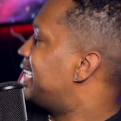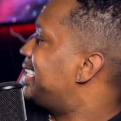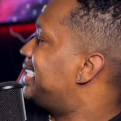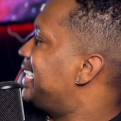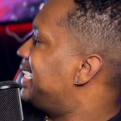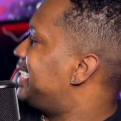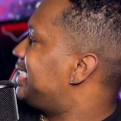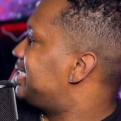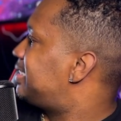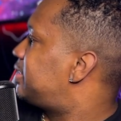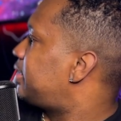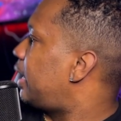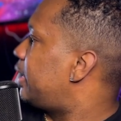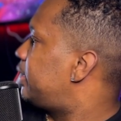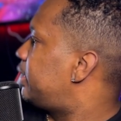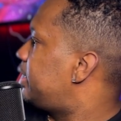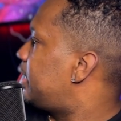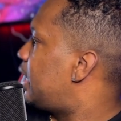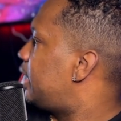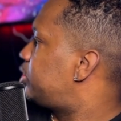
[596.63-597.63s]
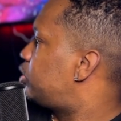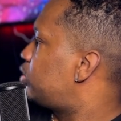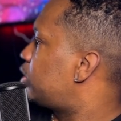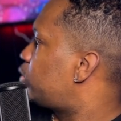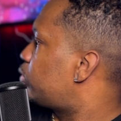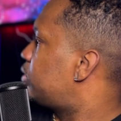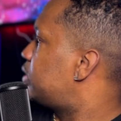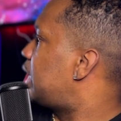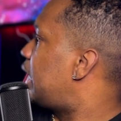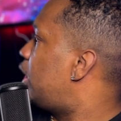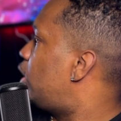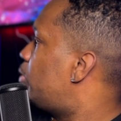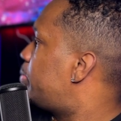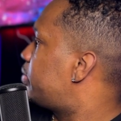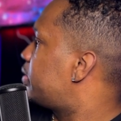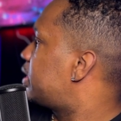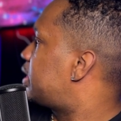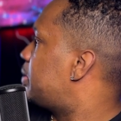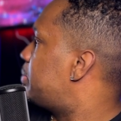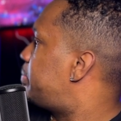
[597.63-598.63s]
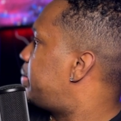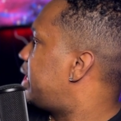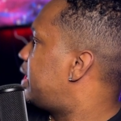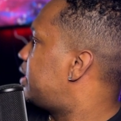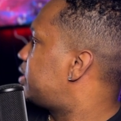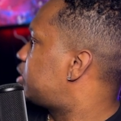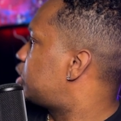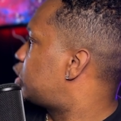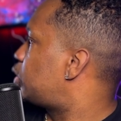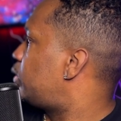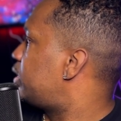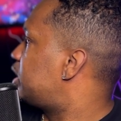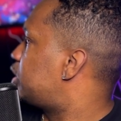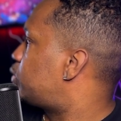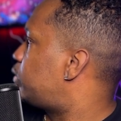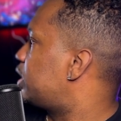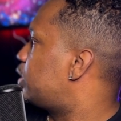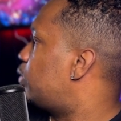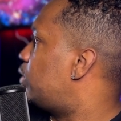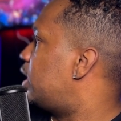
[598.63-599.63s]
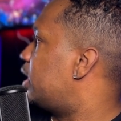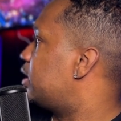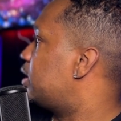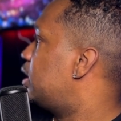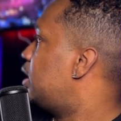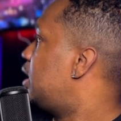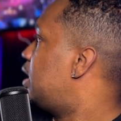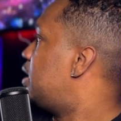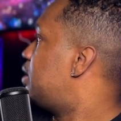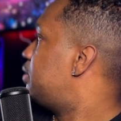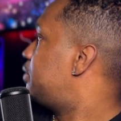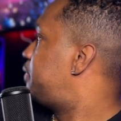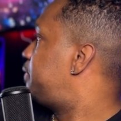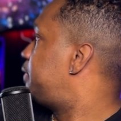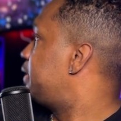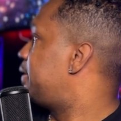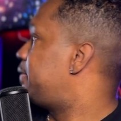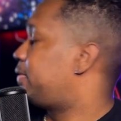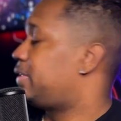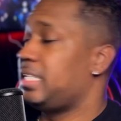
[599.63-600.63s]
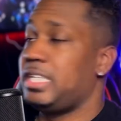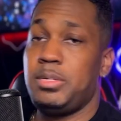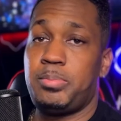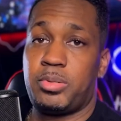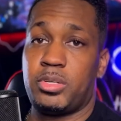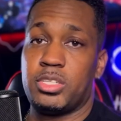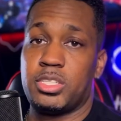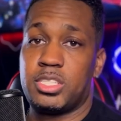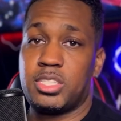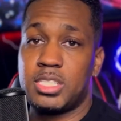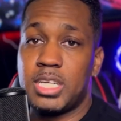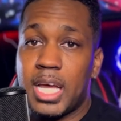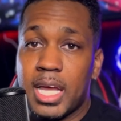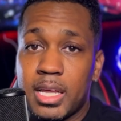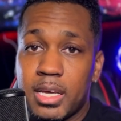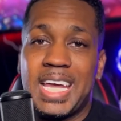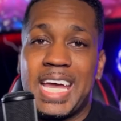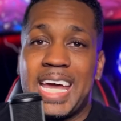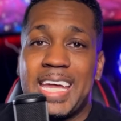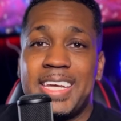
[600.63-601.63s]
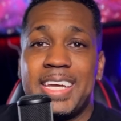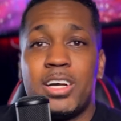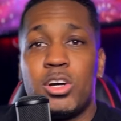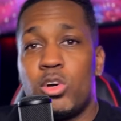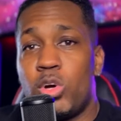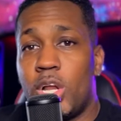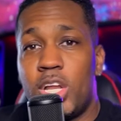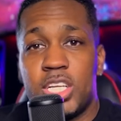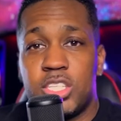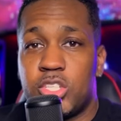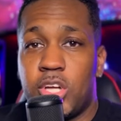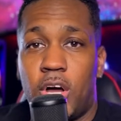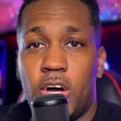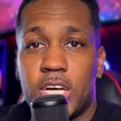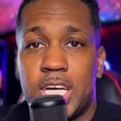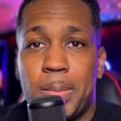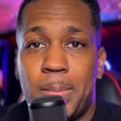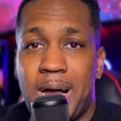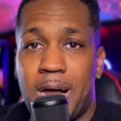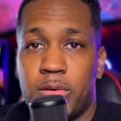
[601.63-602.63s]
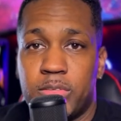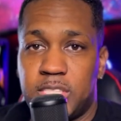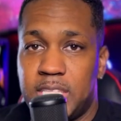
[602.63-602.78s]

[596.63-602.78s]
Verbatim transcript: needing psychiatric help compared to 2021. 50%. And they're only talking about